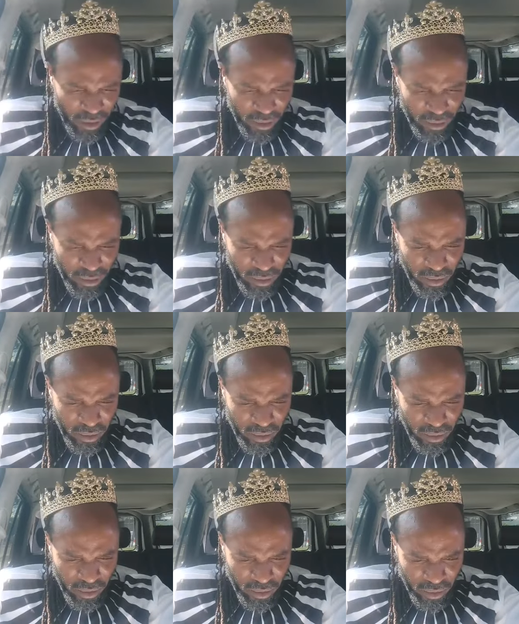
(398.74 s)

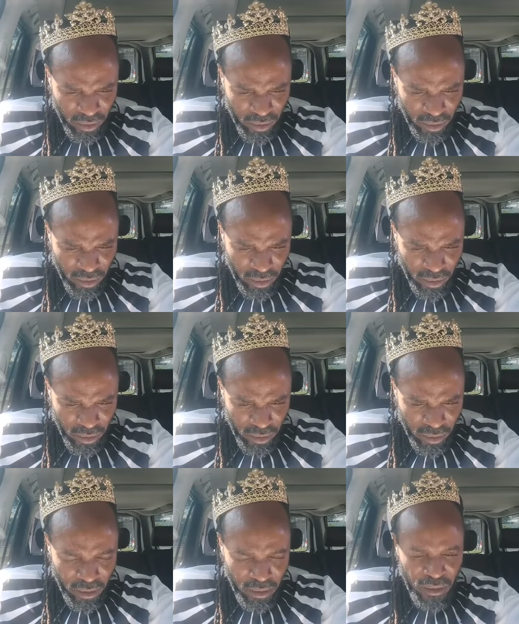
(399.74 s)

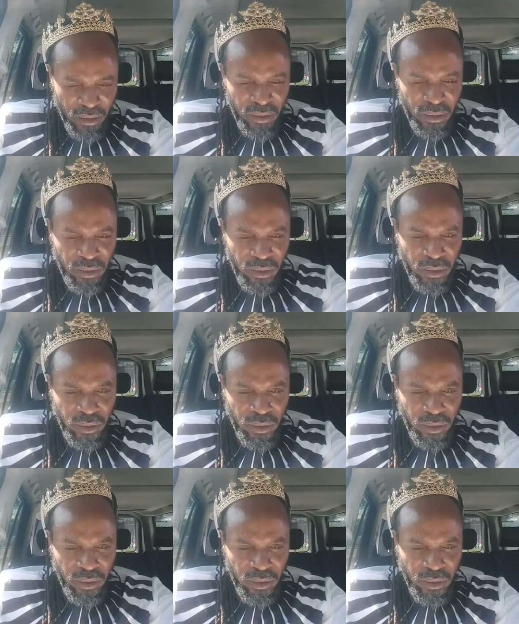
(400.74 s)
No one is speaking in this clip.